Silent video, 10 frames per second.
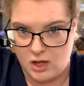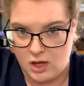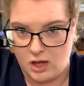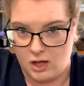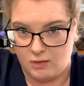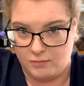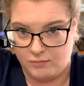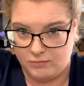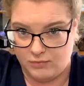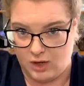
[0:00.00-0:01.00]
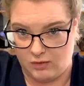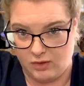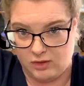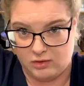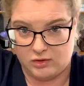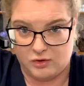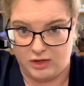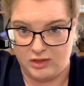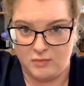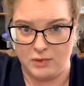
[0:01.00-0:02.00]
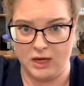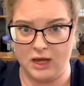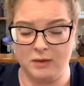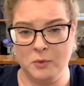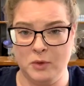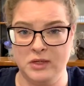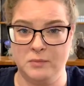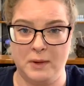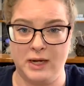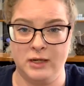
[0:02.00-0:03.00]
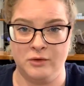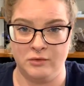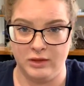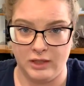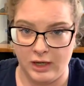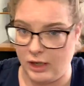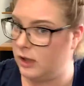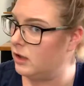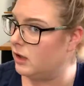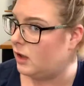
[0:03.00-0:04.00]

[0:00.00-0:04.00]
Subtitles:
Now this looks crazy, but I'm going to bed. I don't really care.